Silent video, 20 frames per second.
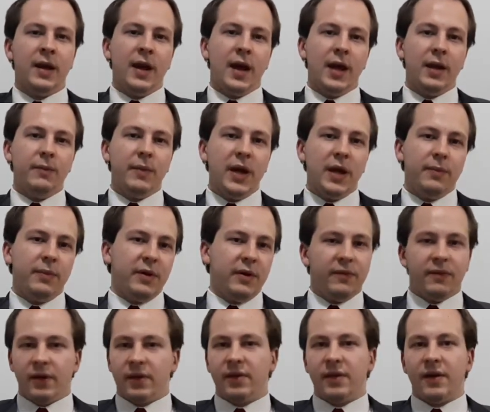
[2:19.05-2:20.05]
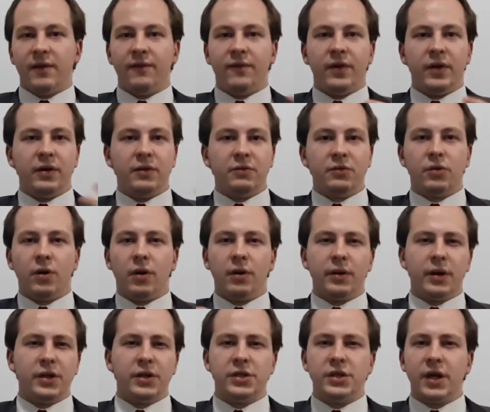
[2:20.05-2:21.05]
and maybe there's something
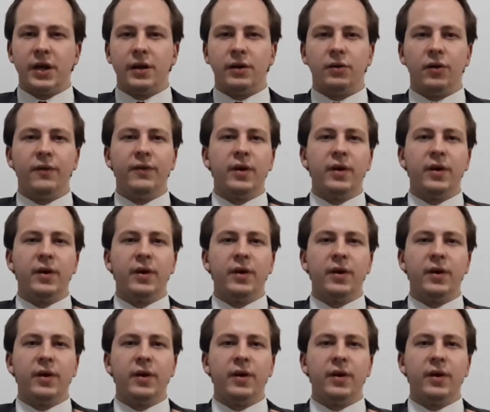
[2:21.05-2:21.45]
wrong in general.